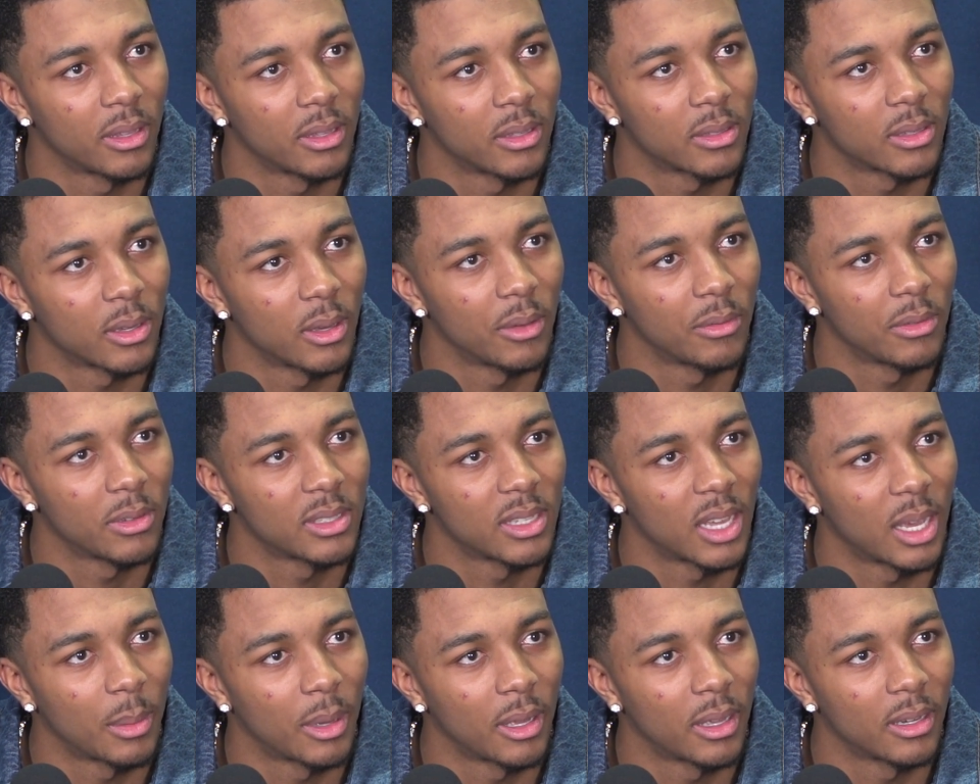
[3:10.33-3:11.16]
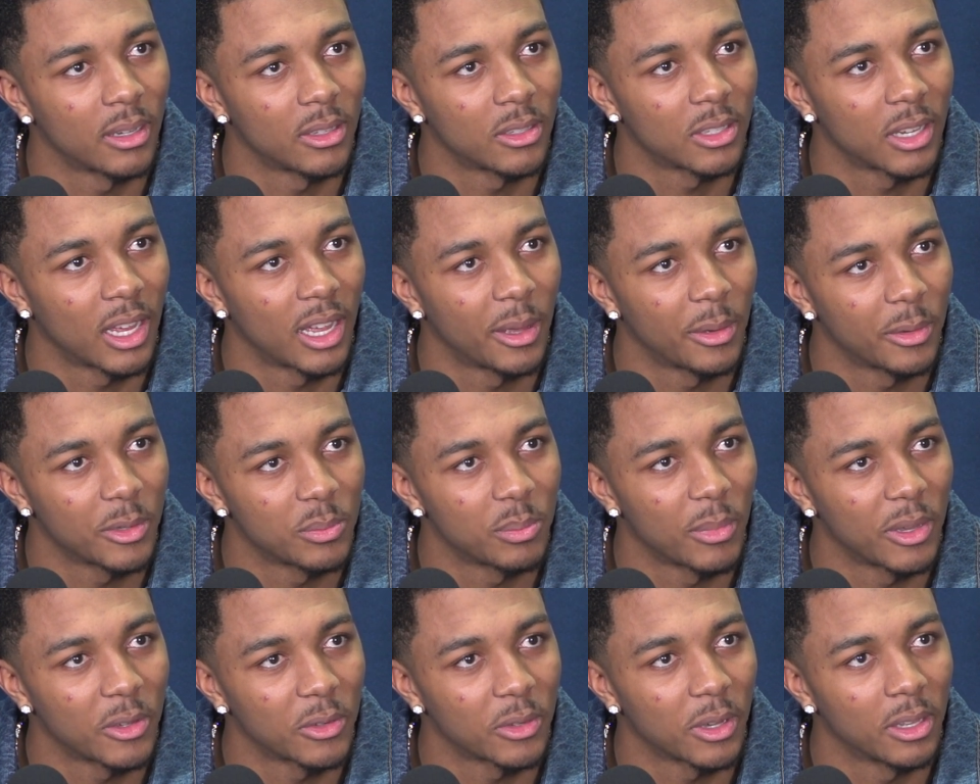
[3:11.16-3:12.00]
And so every time I hit a shot, I would just
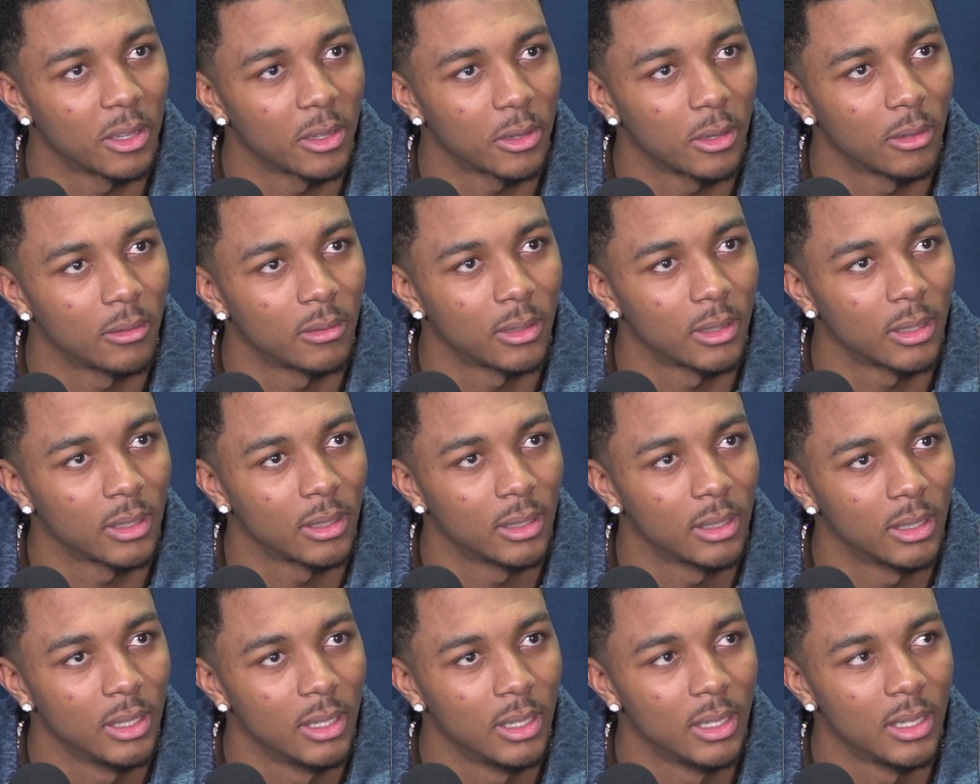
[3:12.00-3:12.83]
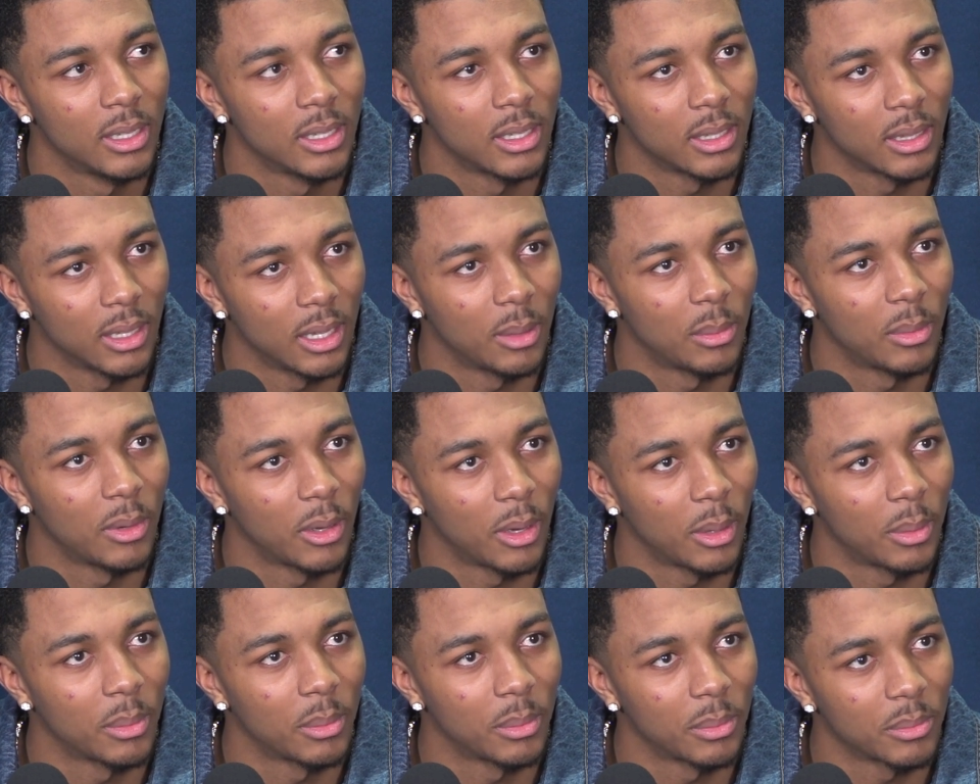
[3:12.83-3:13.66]
make sure I look over there, let them know
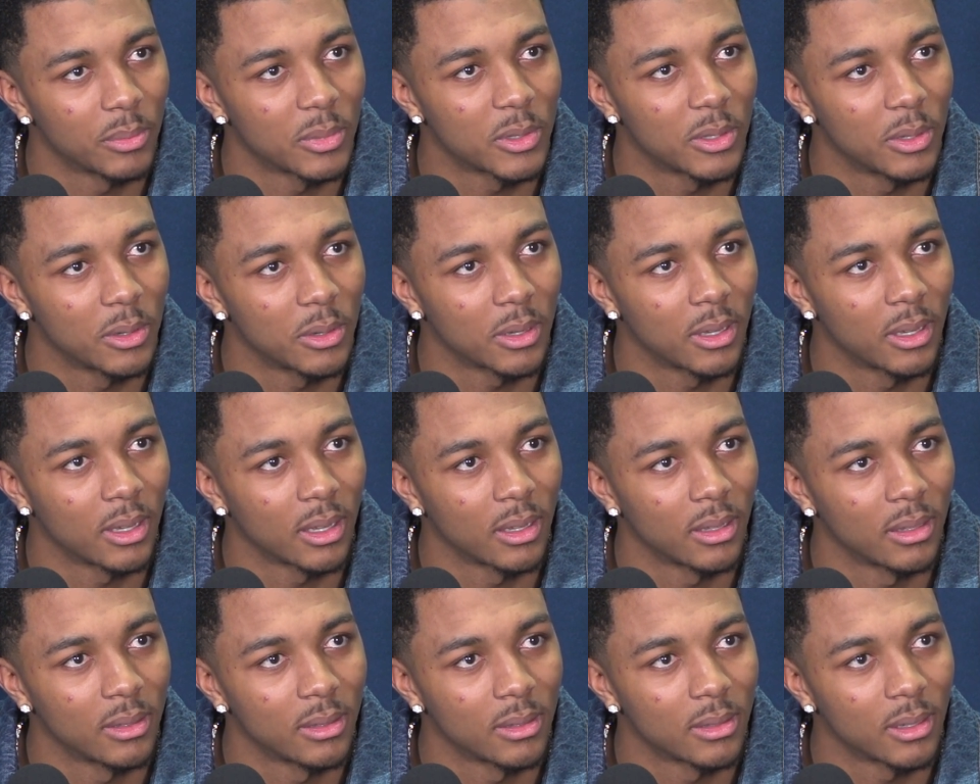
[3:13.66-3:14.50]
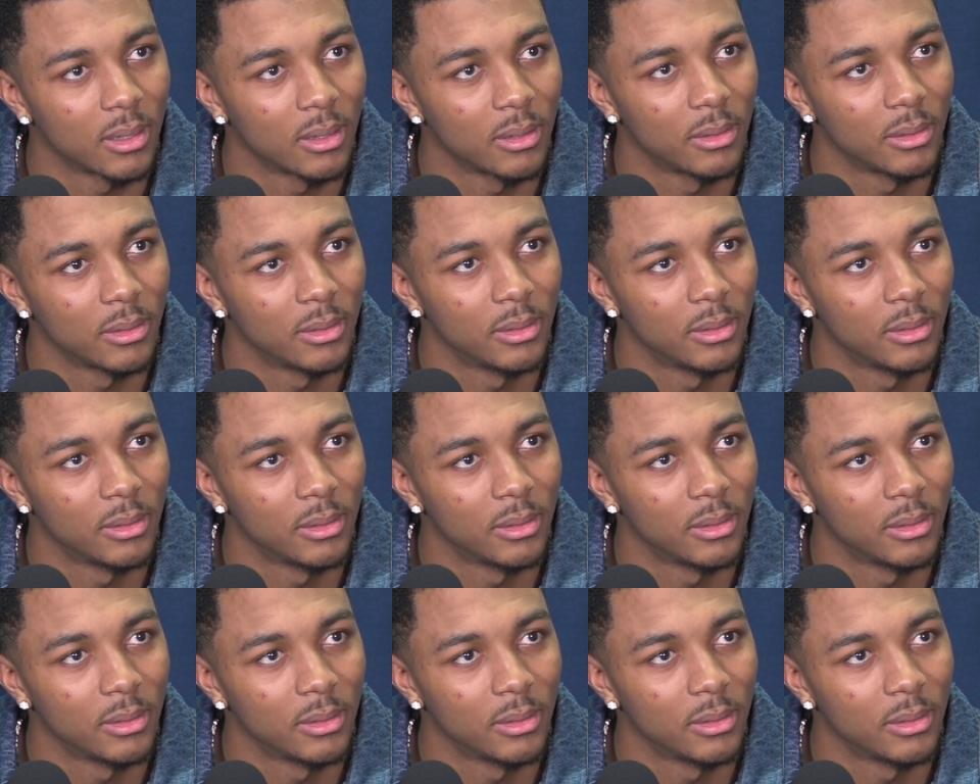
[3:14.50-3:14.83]
I'm still cooking. So.